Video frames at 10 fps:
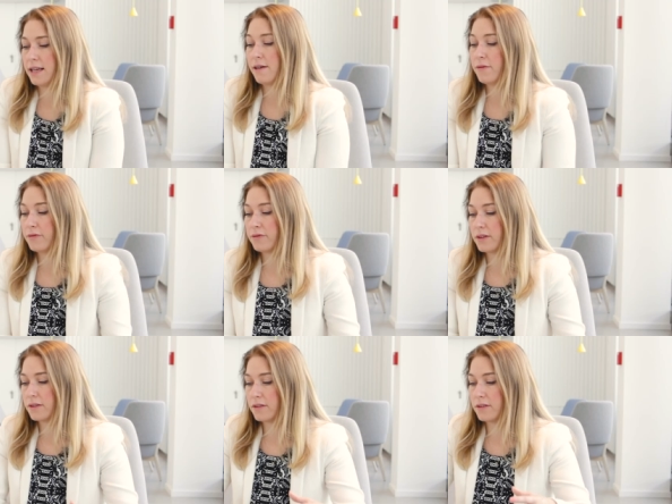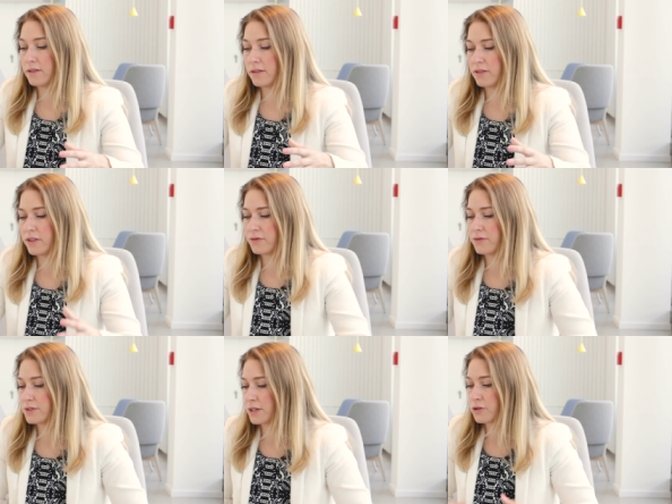if the
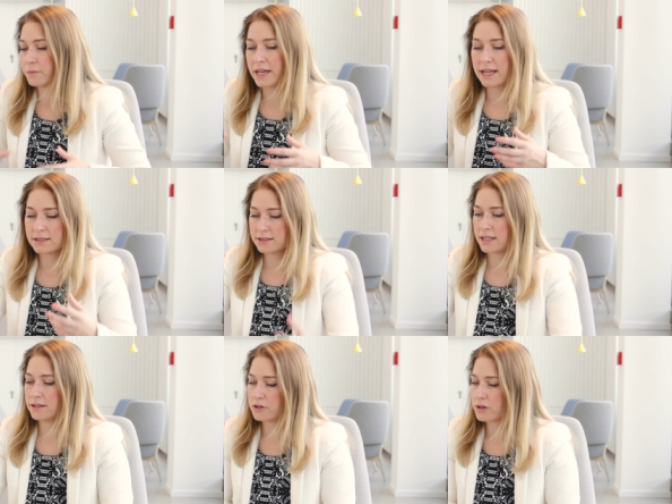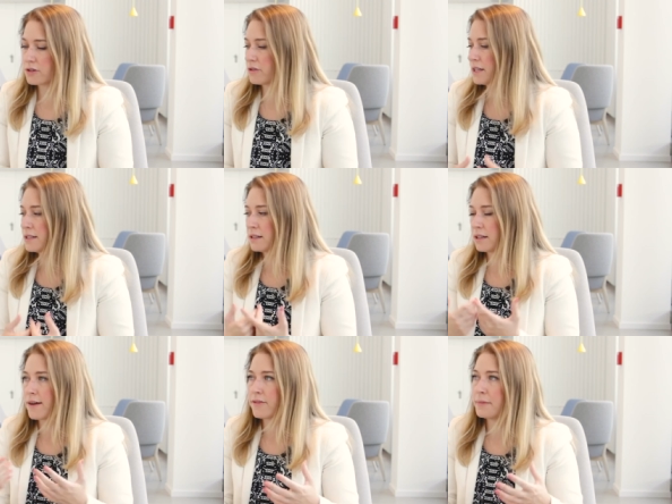central banks and the treasuries and
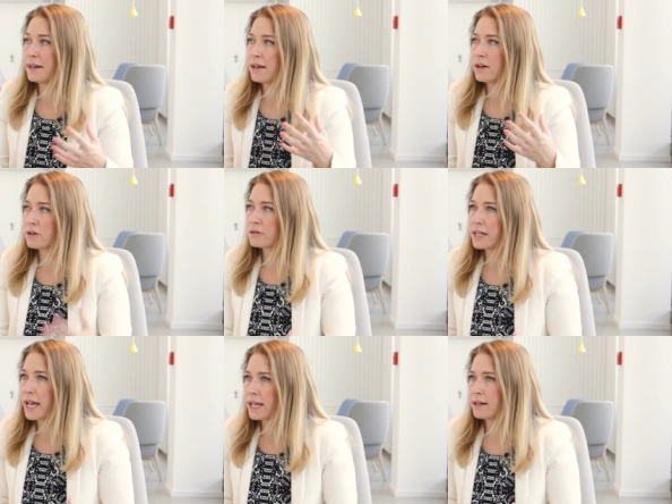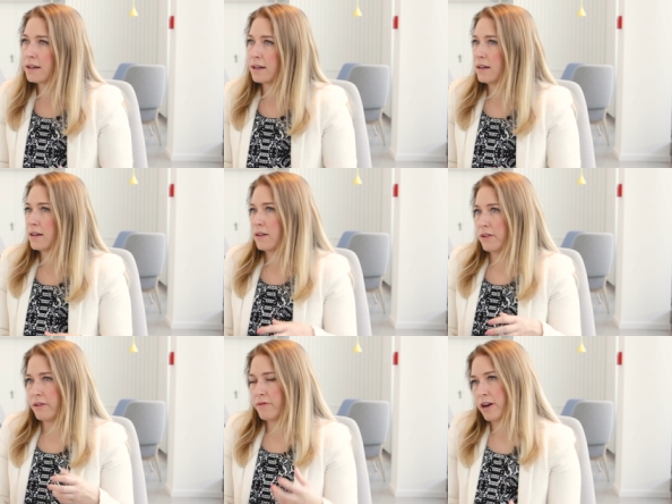the government create
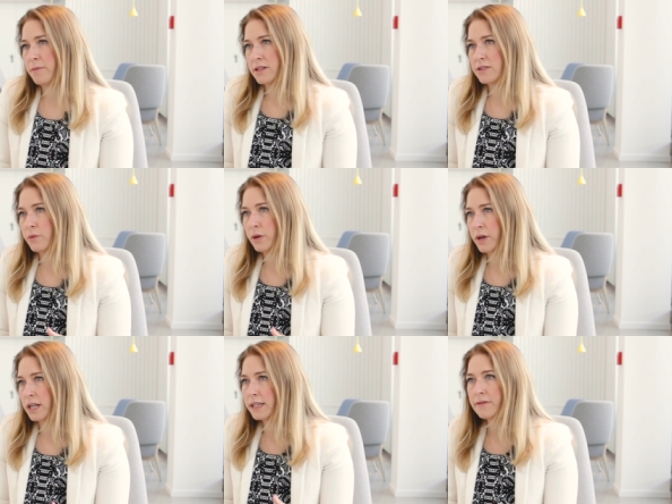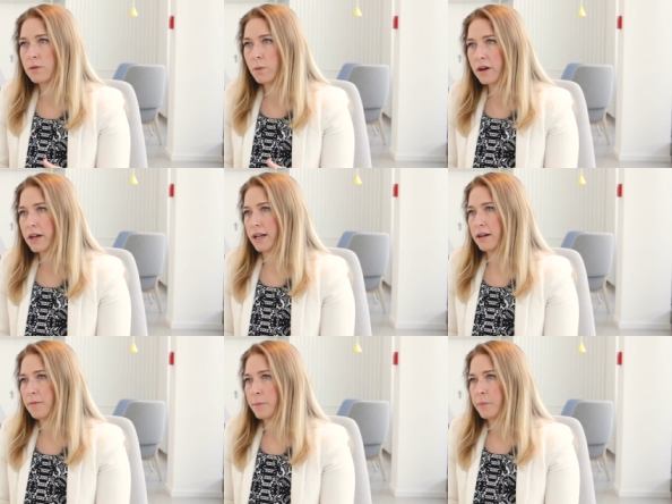environments that we want to live and work
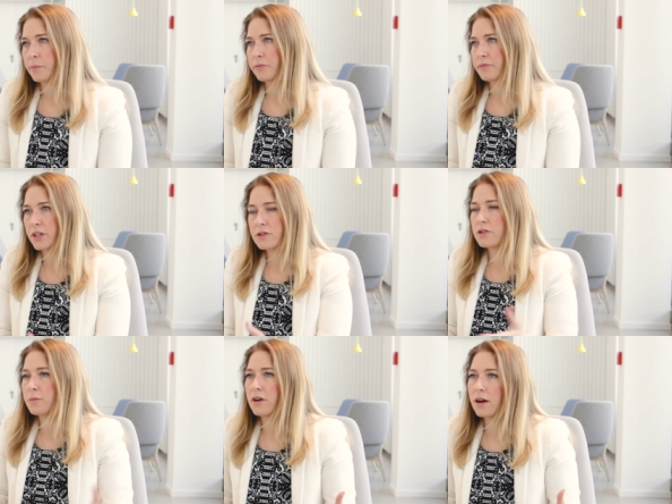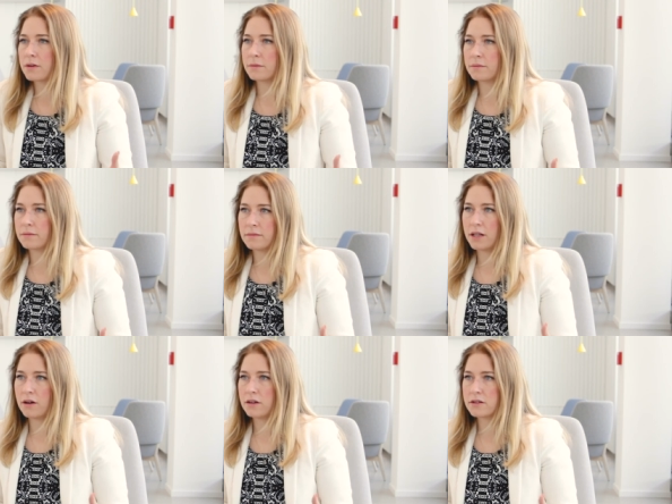in, there's no problem.
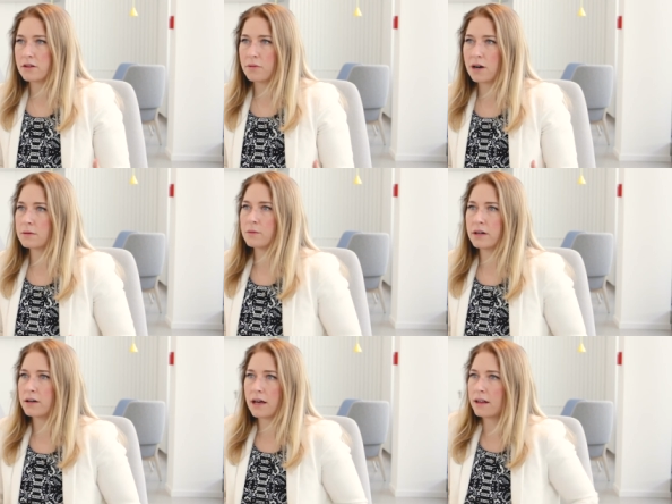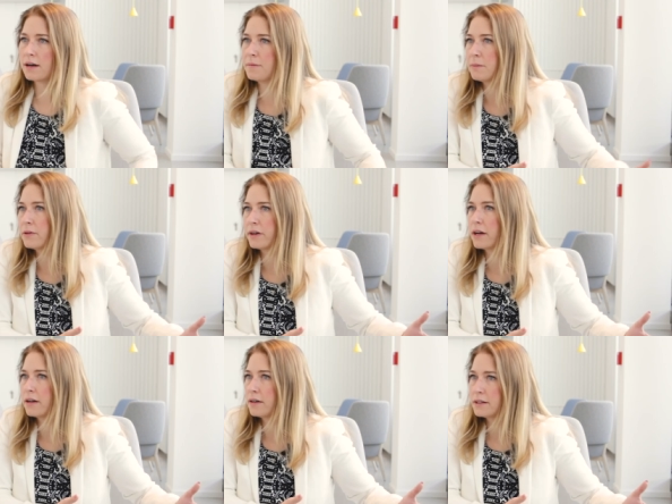You know, there's no problem. Not a lot of people are
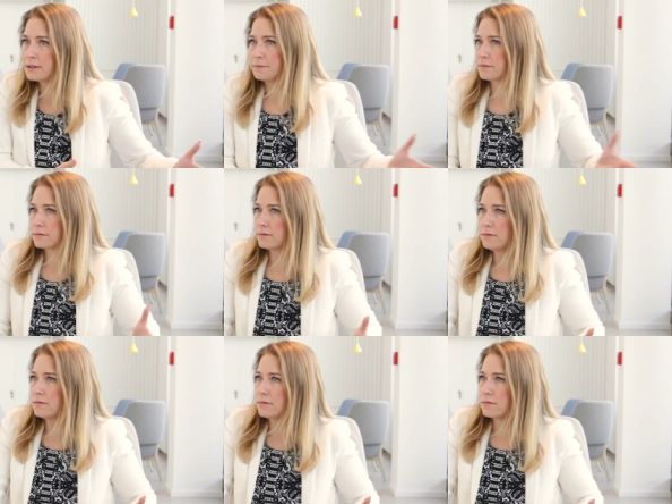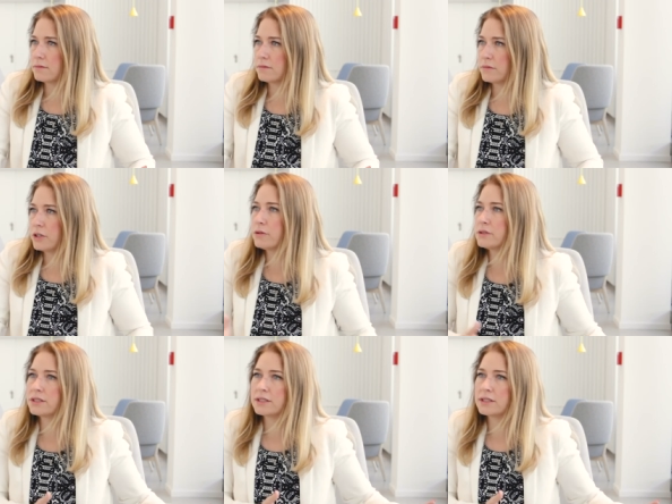going to use